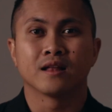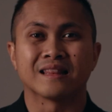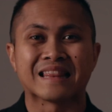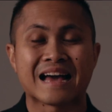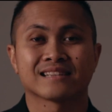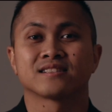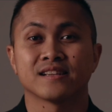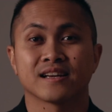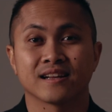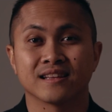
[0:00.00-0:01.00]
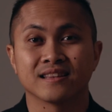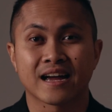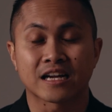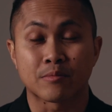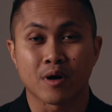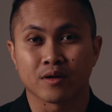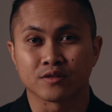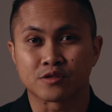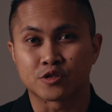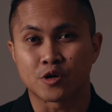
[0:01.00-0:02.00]
last thing I didn't like about
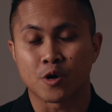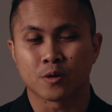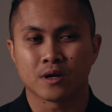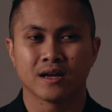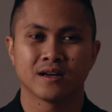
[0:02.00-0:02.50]
this drone,